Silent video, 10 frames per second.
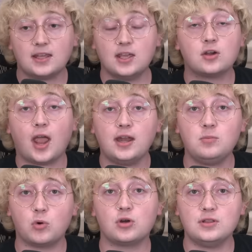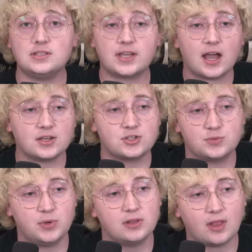hear any more of these guys
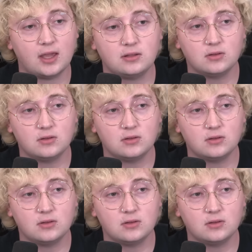just being like,